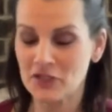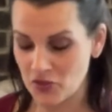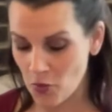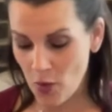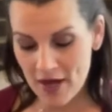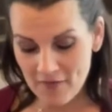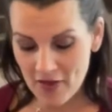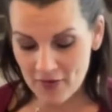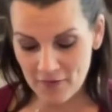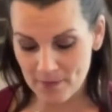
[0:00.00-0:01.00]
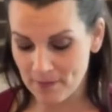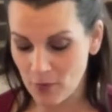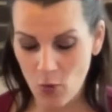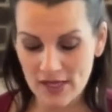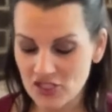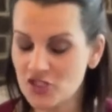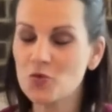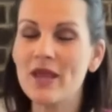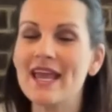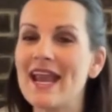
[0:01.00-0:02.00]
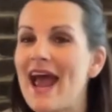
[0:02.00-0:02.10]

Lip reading: So one of the questions we get